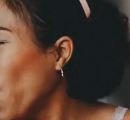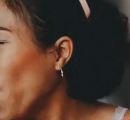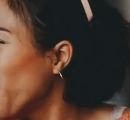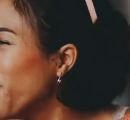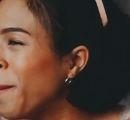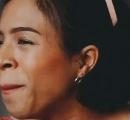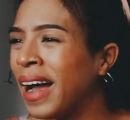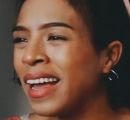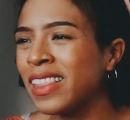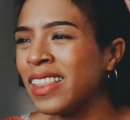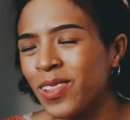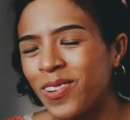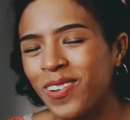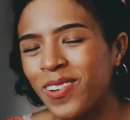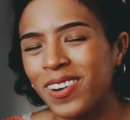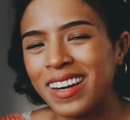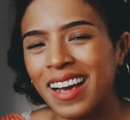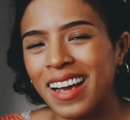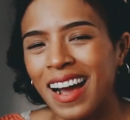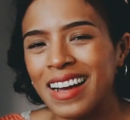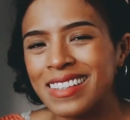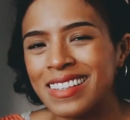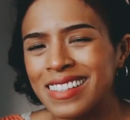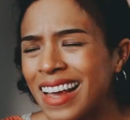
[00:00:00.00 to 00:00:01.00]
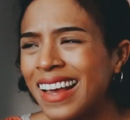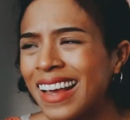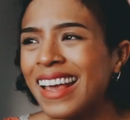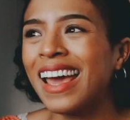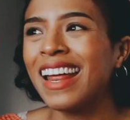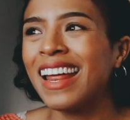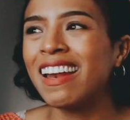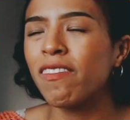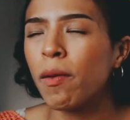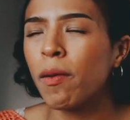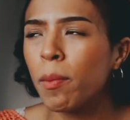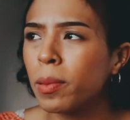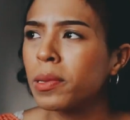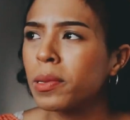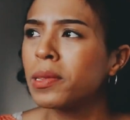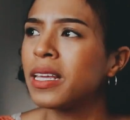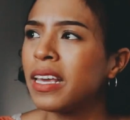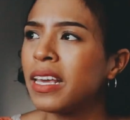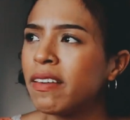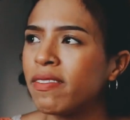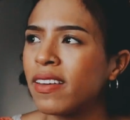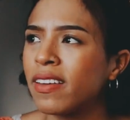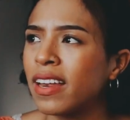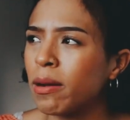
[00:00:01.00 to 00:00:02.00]
Oh my lord, guys, I can't even
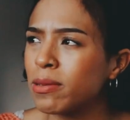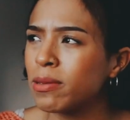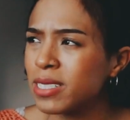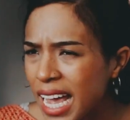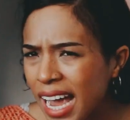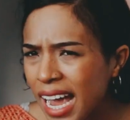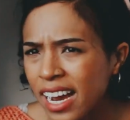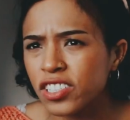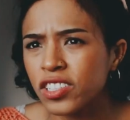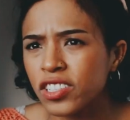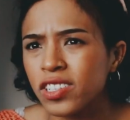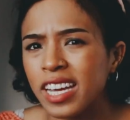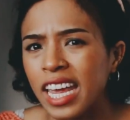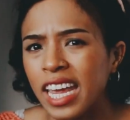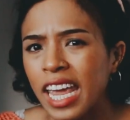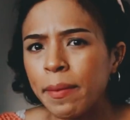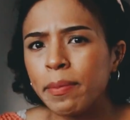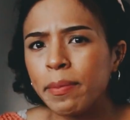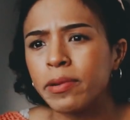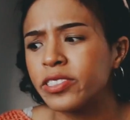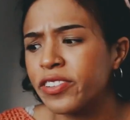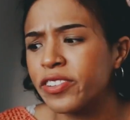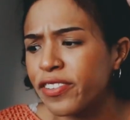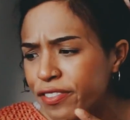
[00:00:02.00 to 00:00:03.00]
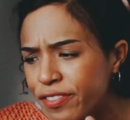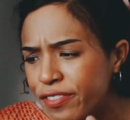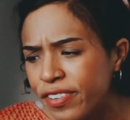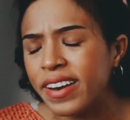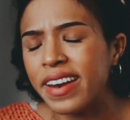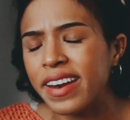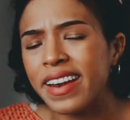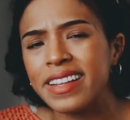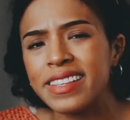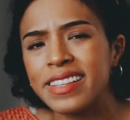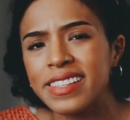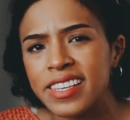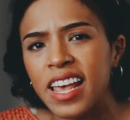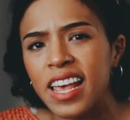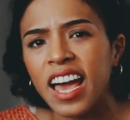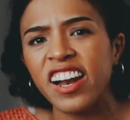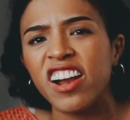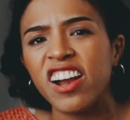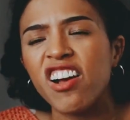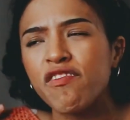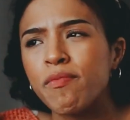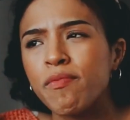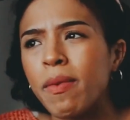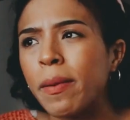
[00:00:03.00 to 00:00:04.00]
believe that I was actually able to fit
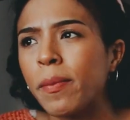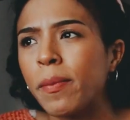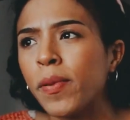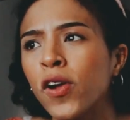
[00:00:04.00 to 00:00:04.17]
inside of my